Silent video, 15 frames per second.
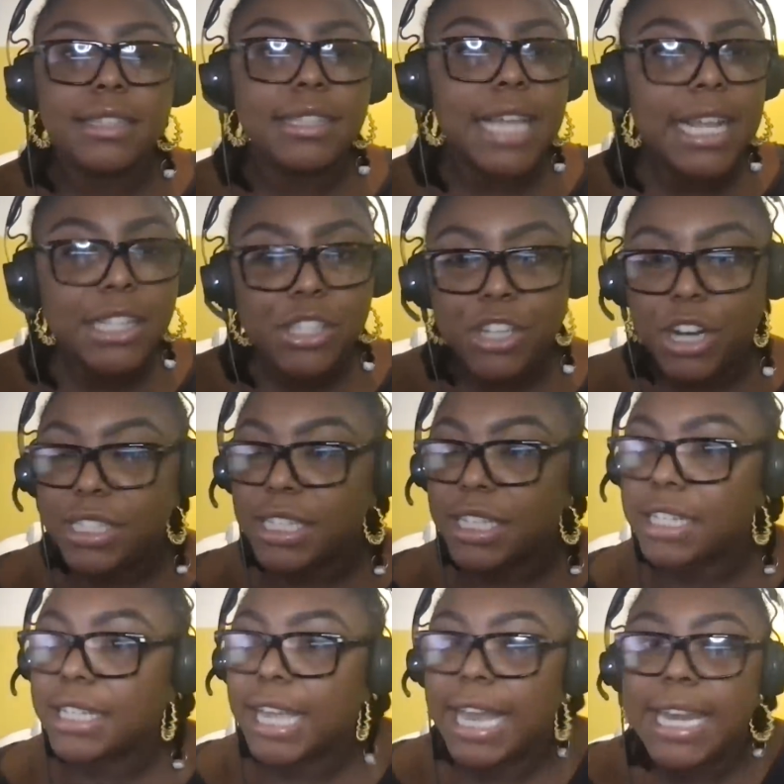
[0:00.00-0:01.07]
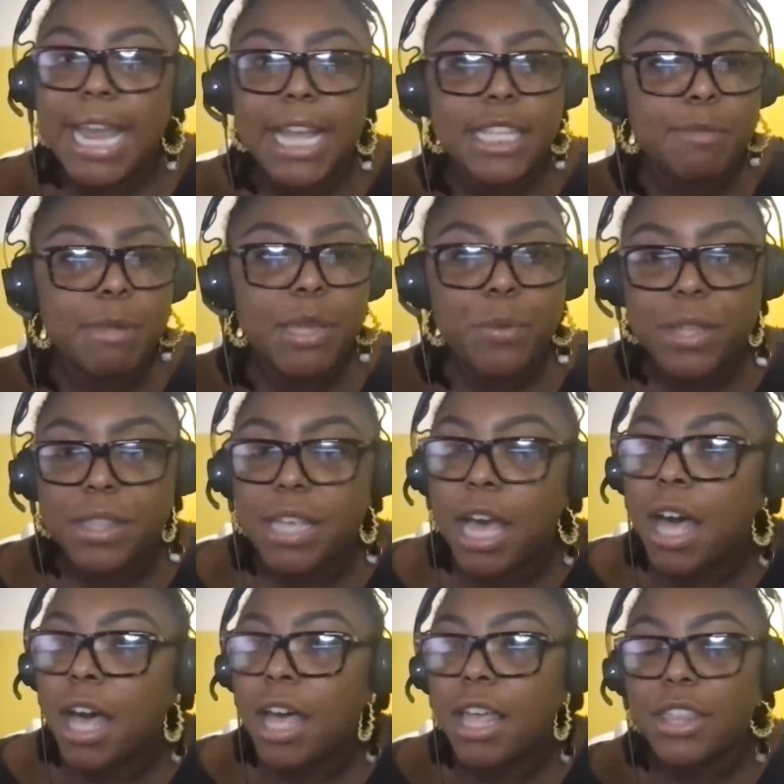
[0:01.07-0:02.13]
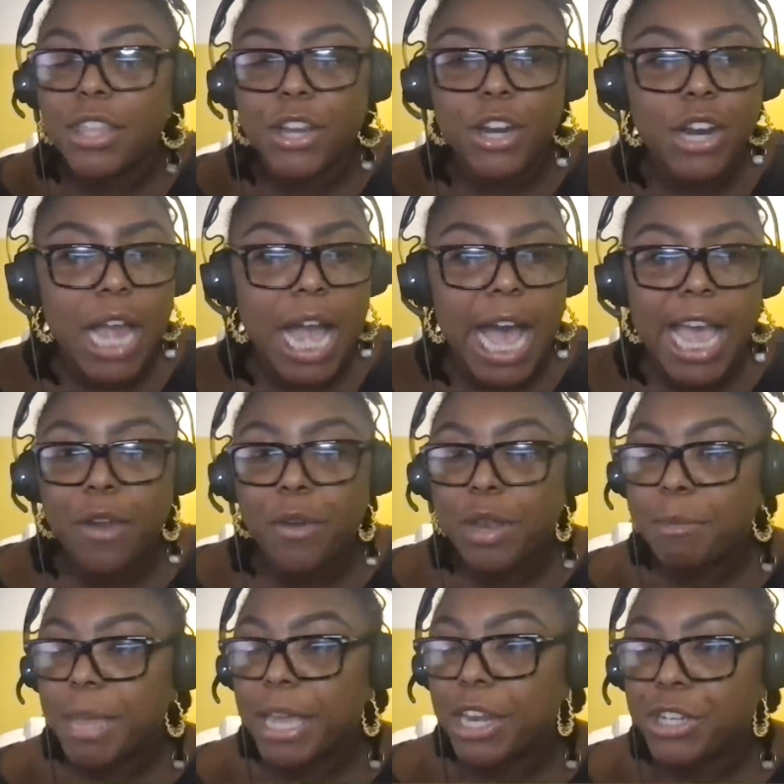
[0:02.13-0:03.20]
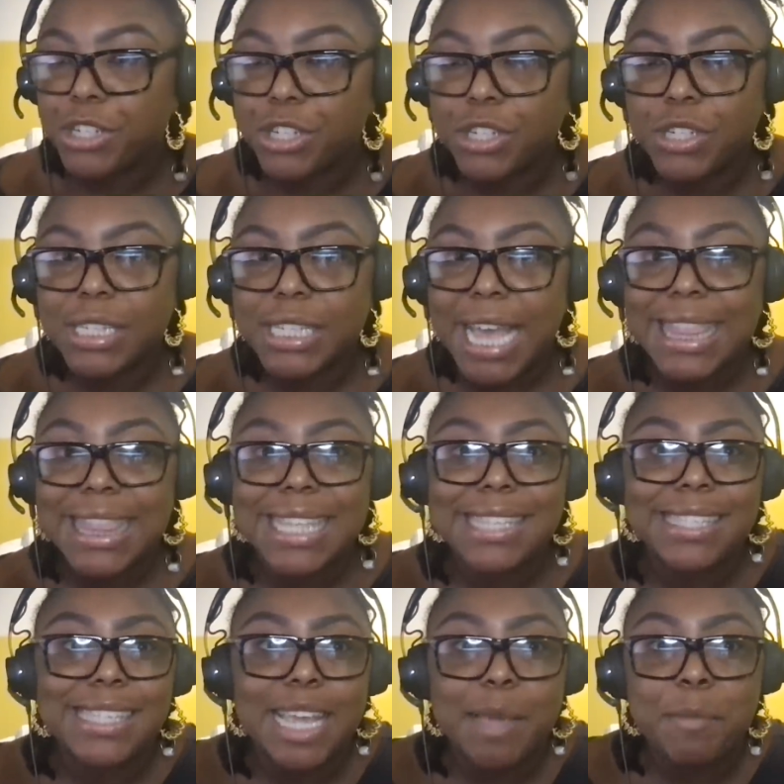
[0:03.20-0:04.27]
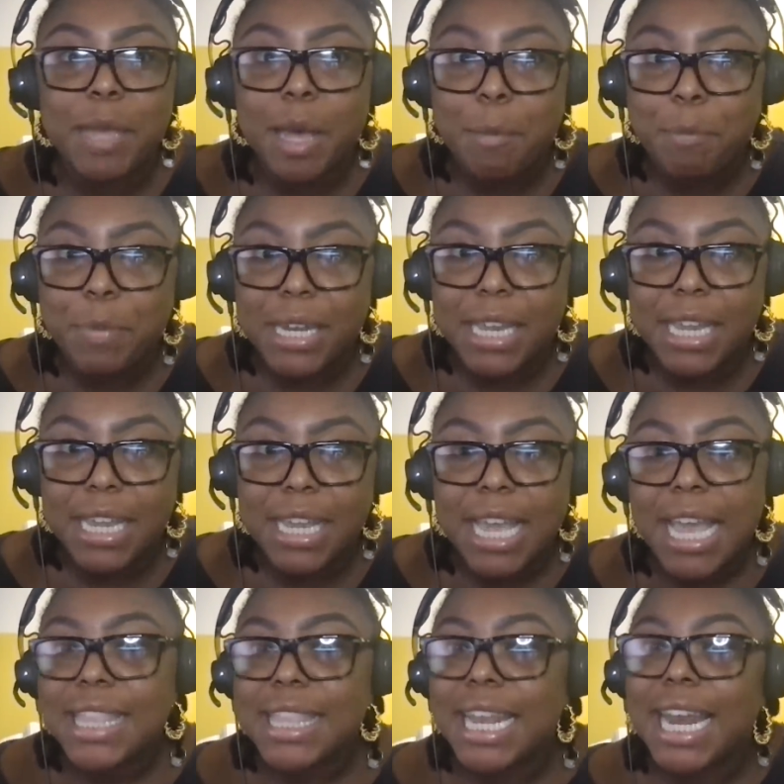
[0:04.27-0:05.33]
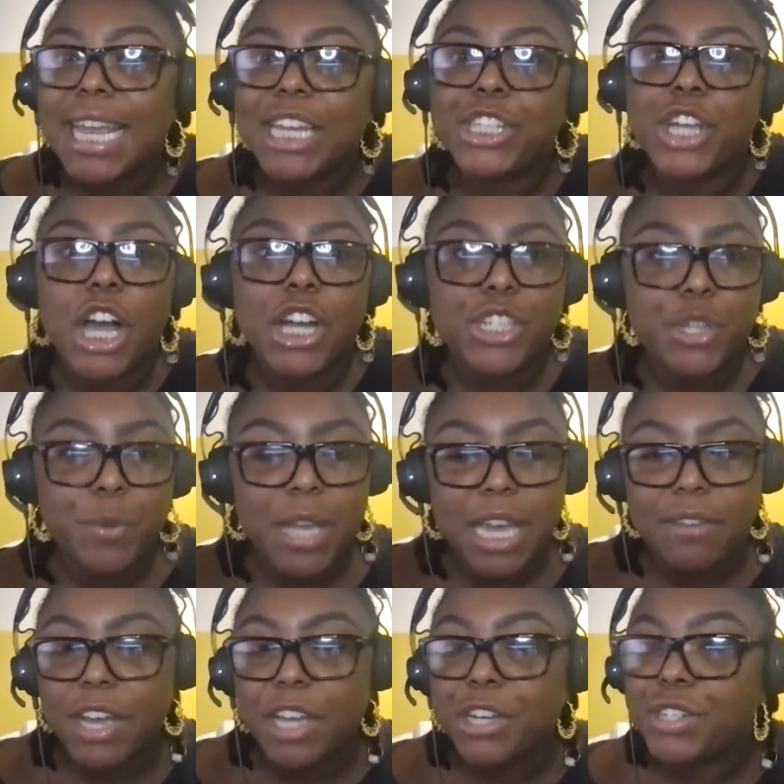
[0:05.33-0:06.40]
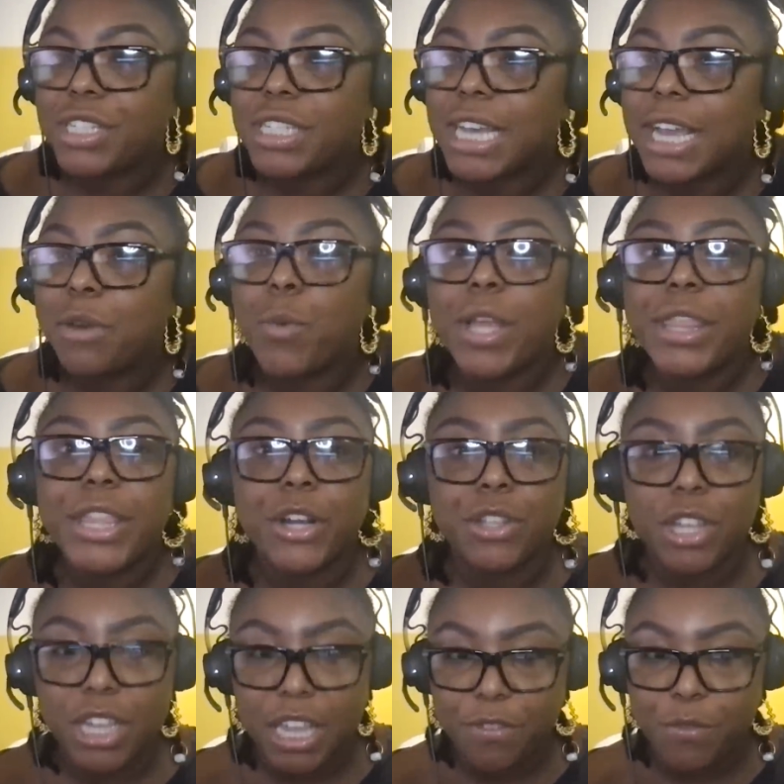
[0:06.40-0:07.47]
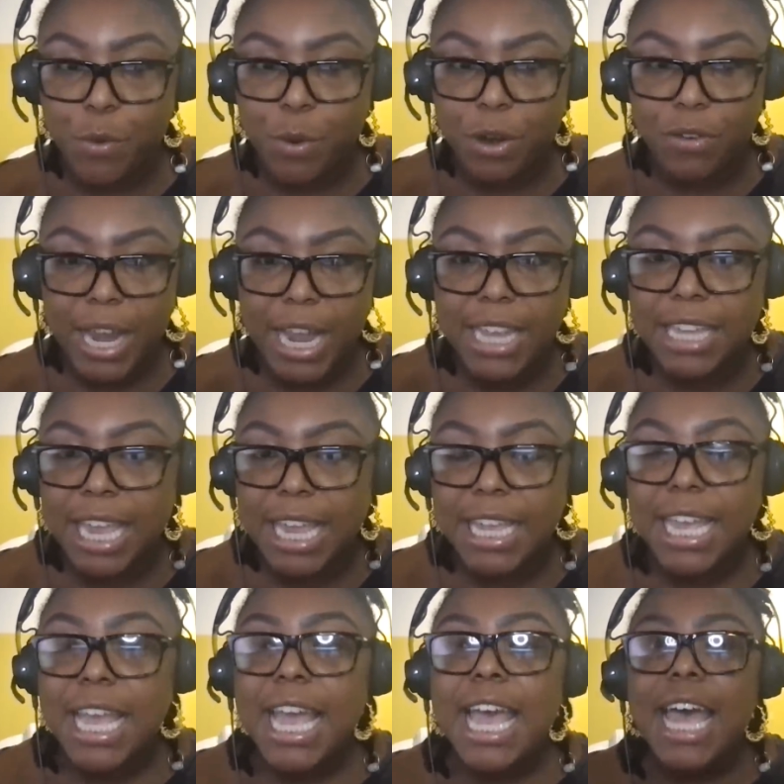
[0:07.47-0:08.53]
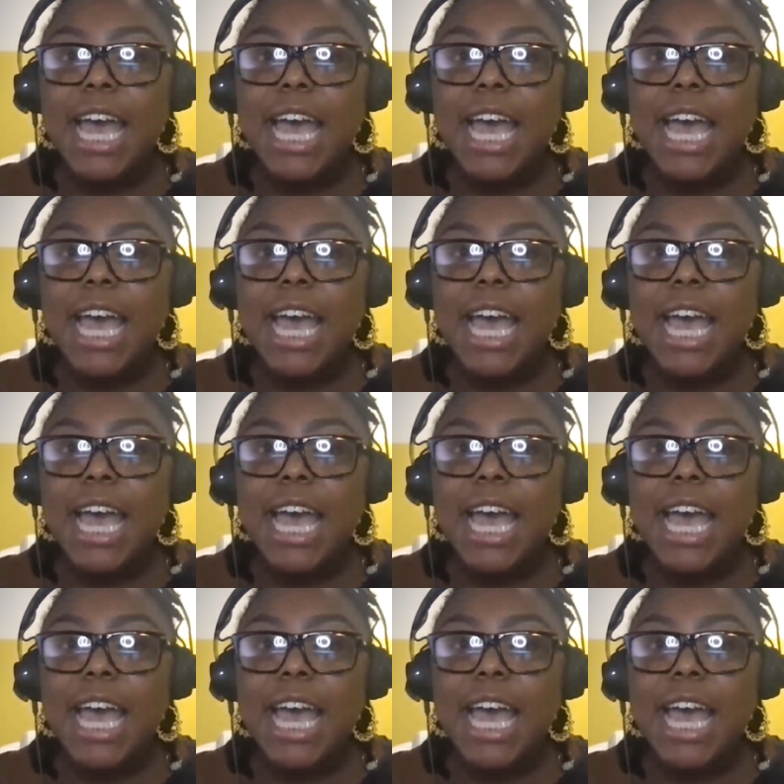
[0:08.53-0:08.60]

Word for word: Let's start to connect me with other hiring managers at the same company that I can talk to and mm-hmm. kind of mm-hmm. understand what they're looking for, right? Like